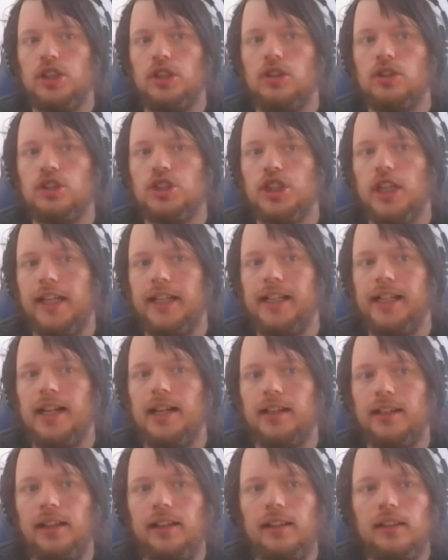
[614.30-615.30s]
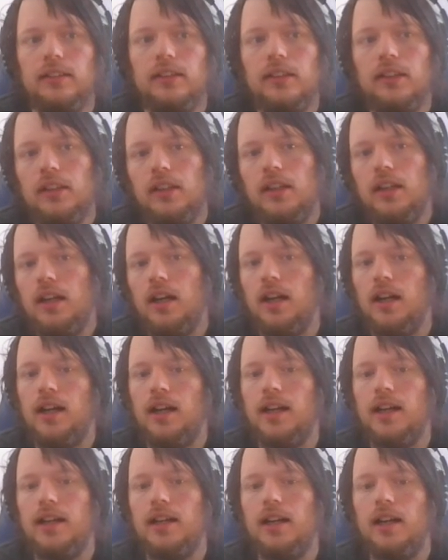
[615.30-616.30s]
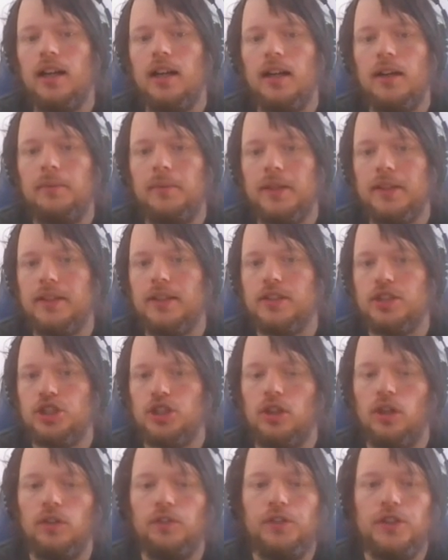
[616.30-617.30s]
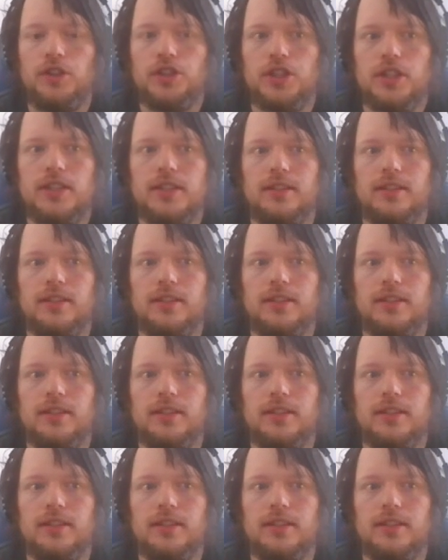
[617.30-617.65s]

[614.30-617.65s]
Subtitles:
Shekinaga. The Shaddoll fusion.